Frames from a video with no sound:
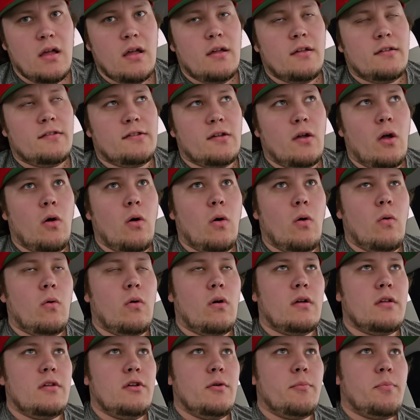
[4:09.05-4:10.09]
So
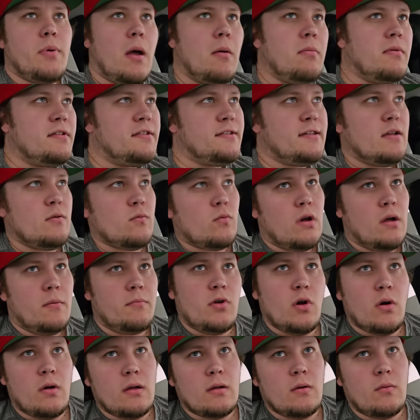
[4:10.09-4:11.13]
you're probably seeing where I'm
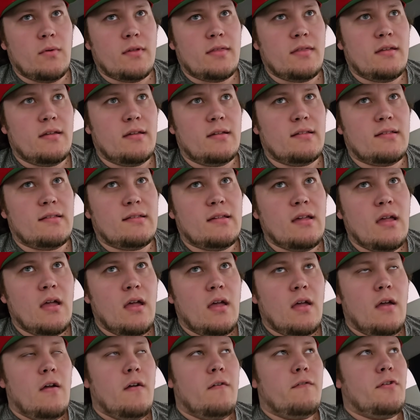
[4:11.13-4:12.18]
going with this.
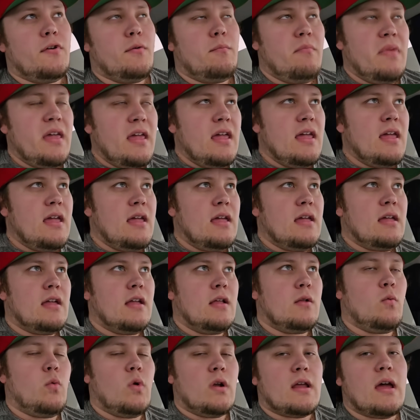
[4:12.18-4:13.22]
For me,
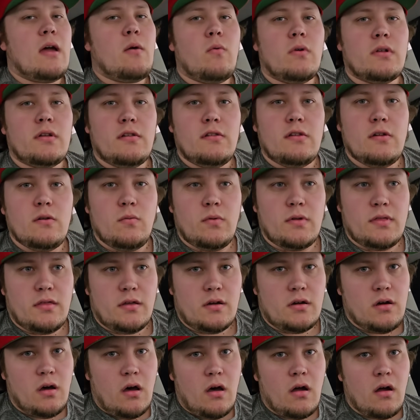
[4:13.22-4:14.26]
and what I want to do with the
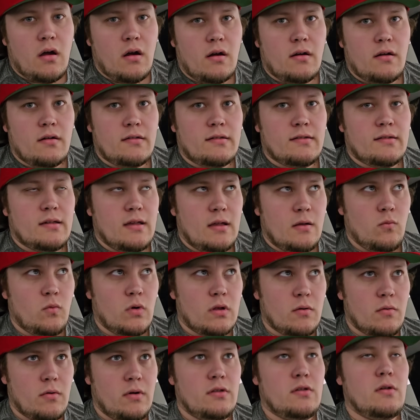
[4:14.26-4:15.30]
cars and what
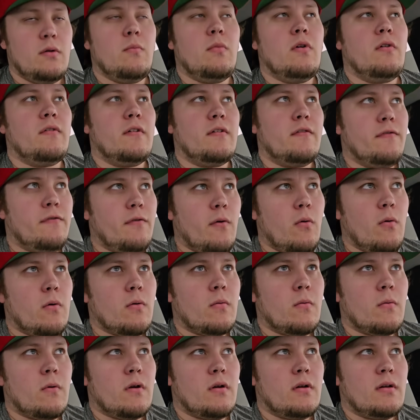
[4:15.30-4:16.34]
I want to do moving
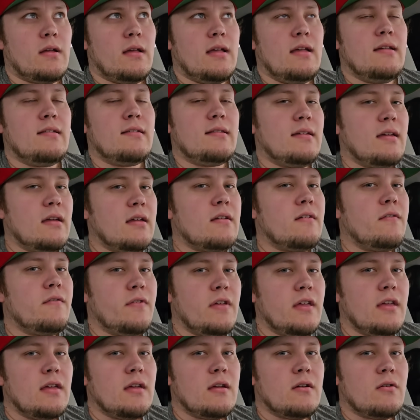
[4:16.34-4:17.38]
forward is get a
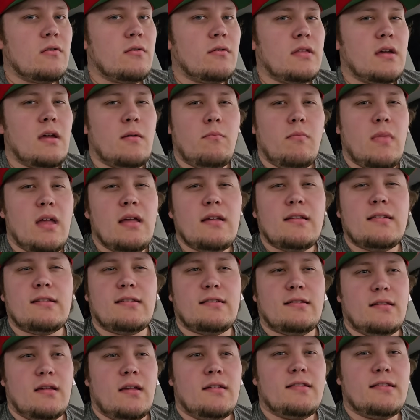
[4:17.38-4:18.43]
vehicle that
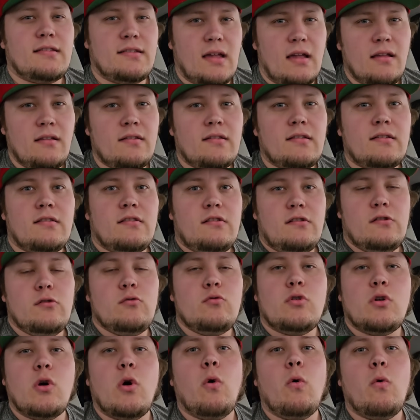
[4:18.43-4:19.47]
makes sense to
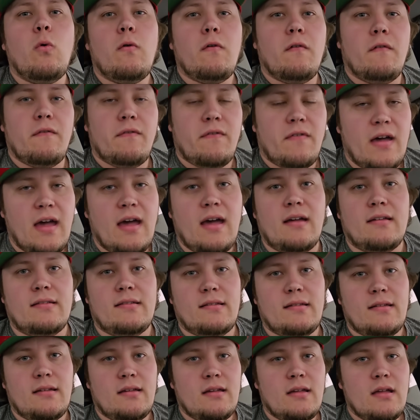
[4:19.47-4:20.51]
go
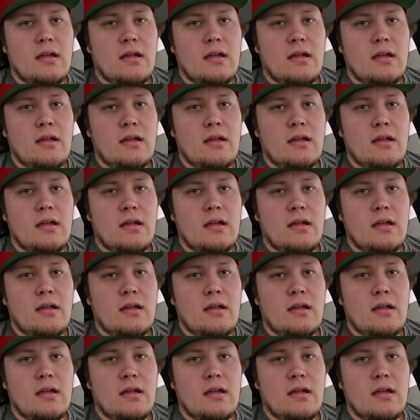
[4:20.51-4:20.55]
fast.